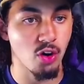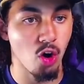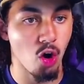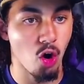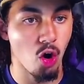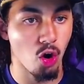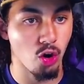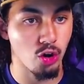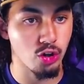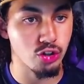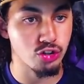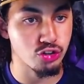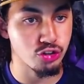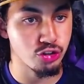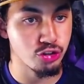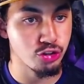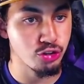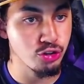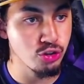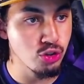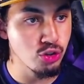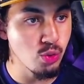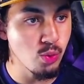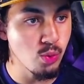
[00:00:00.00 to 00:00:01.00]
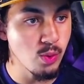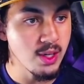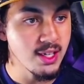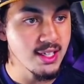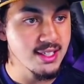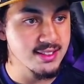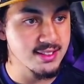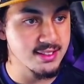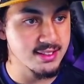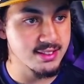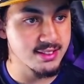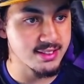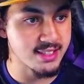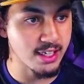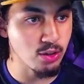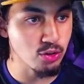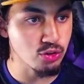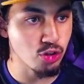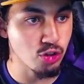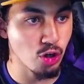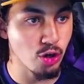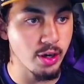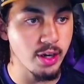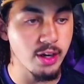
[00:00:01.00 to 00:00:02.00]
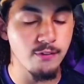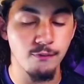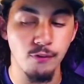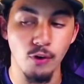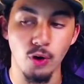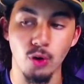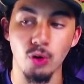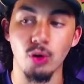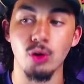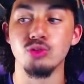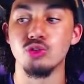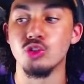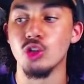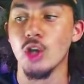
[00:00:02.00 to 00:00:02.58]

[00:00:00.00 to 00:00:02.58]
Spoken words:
are 2 single target Infernos,